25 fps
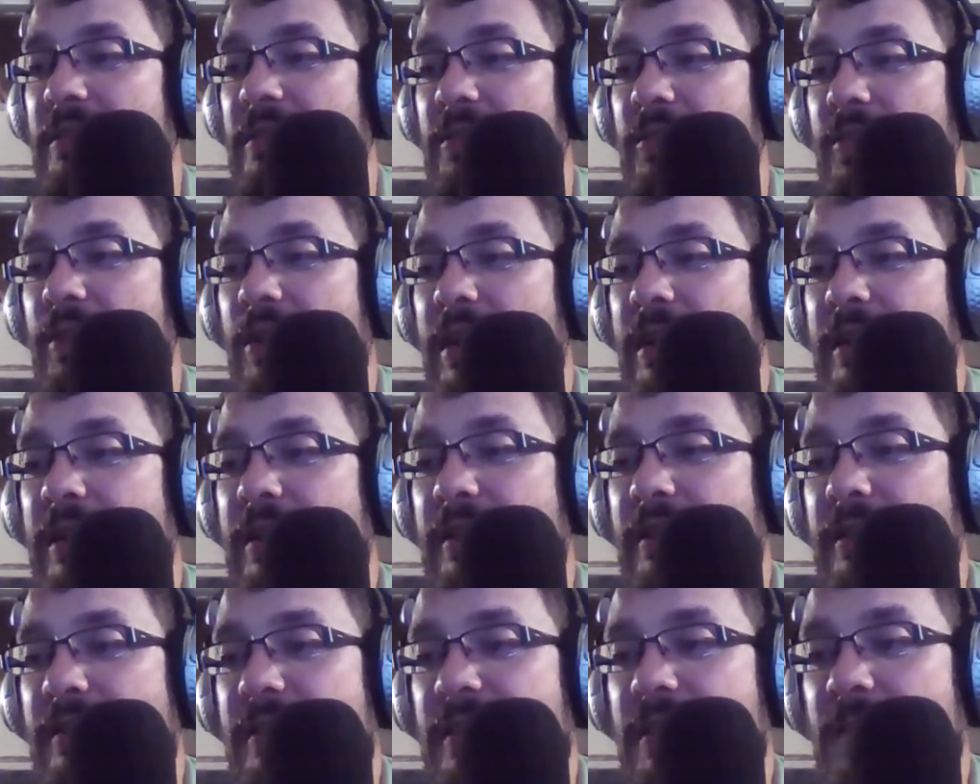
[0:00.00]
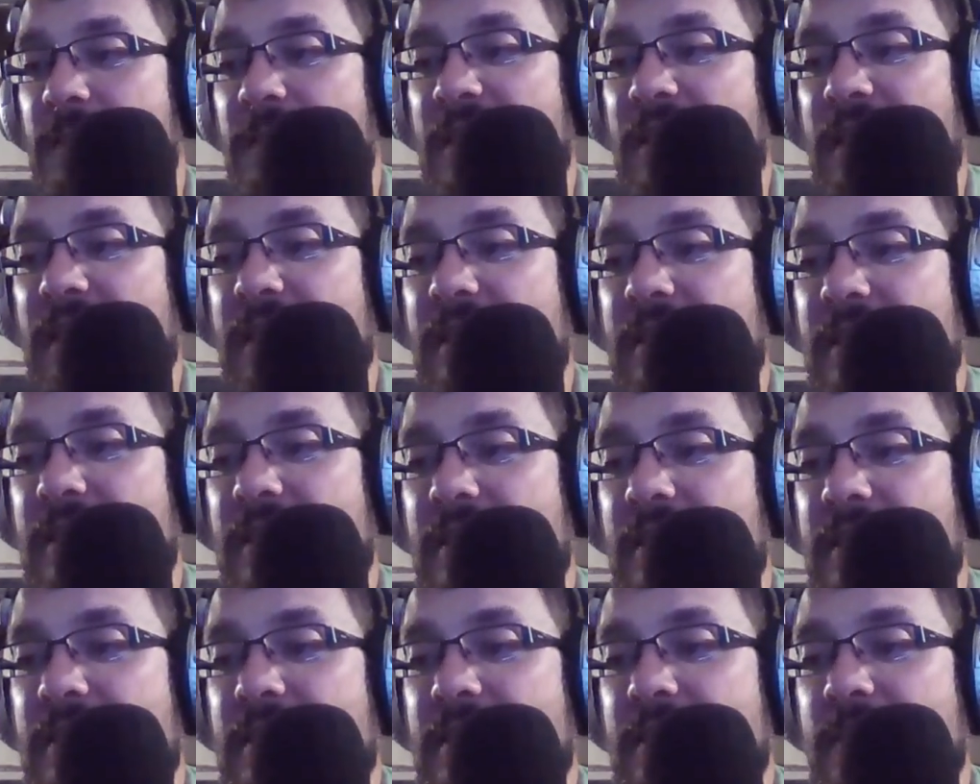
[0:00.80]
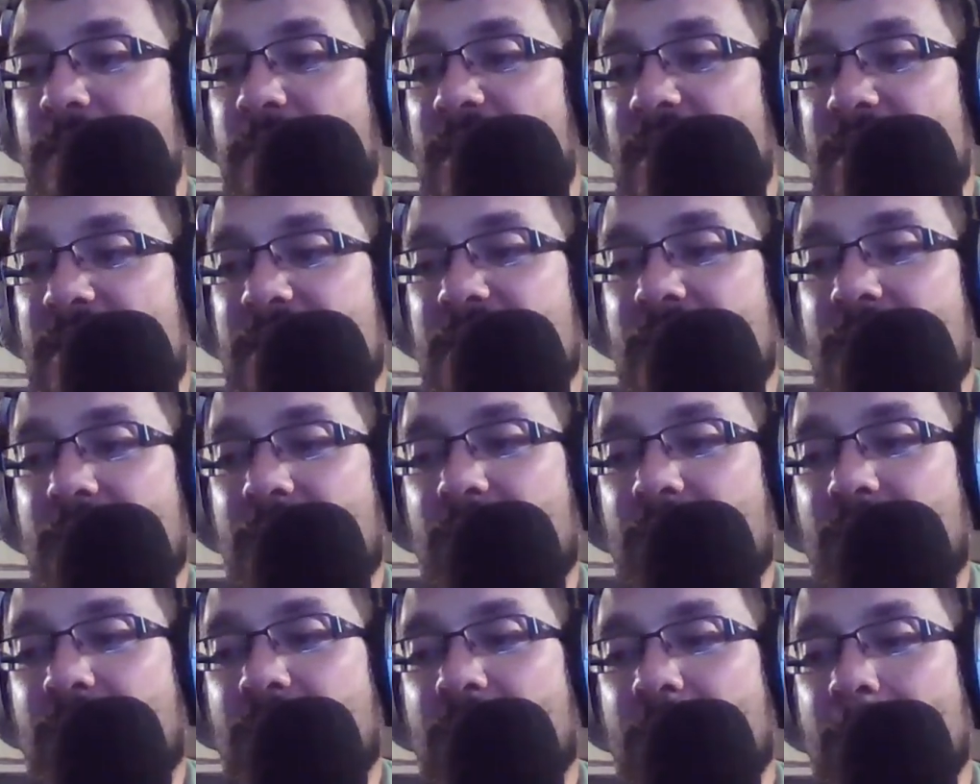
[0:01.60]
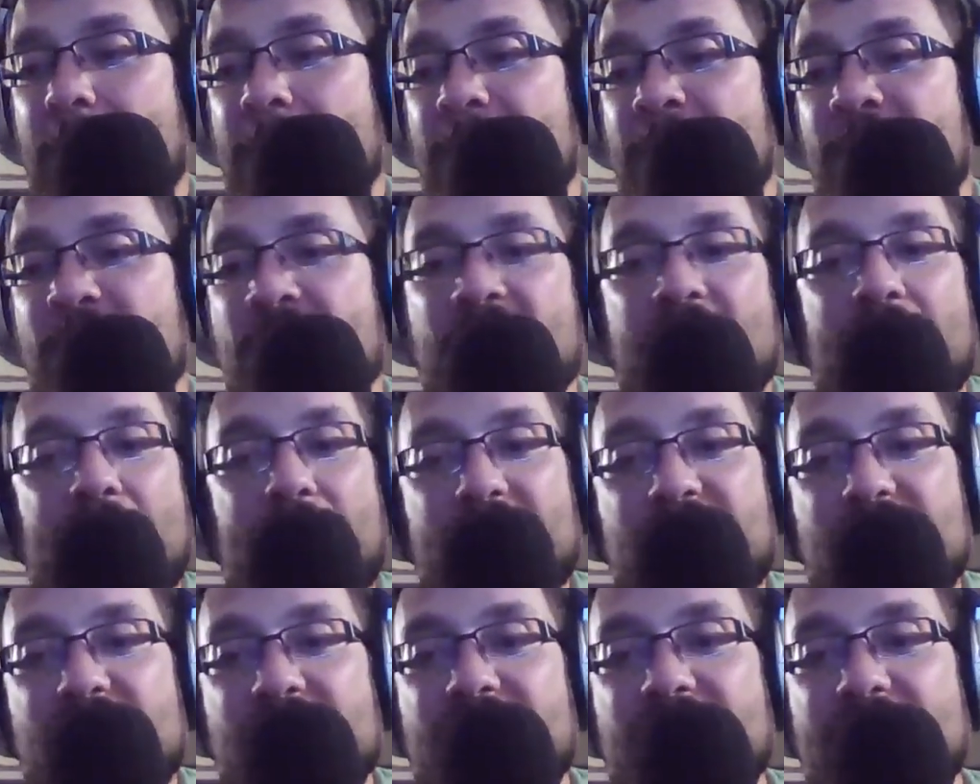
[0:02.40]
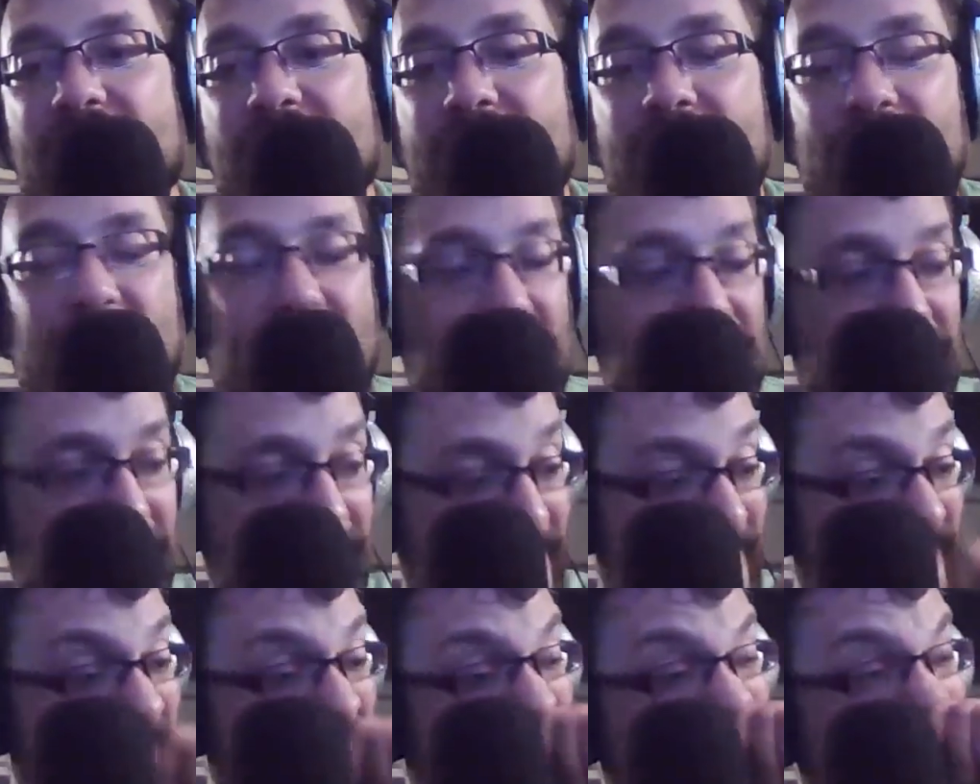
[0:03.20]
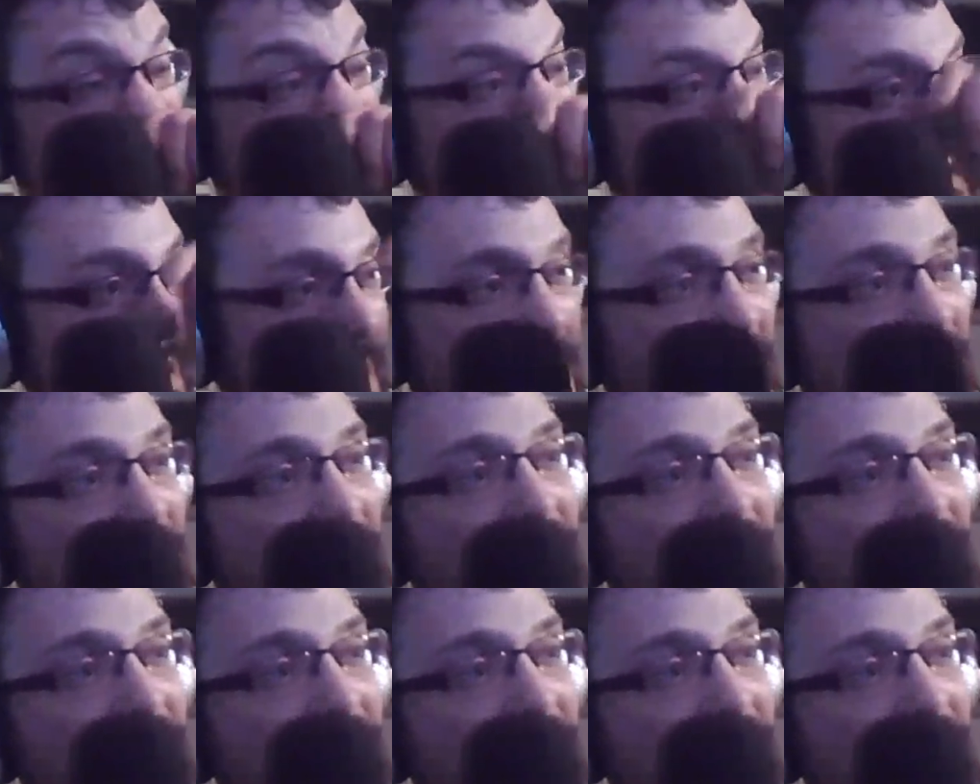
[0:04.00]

try to simulate this myself. I was just saying, Jason, that they actually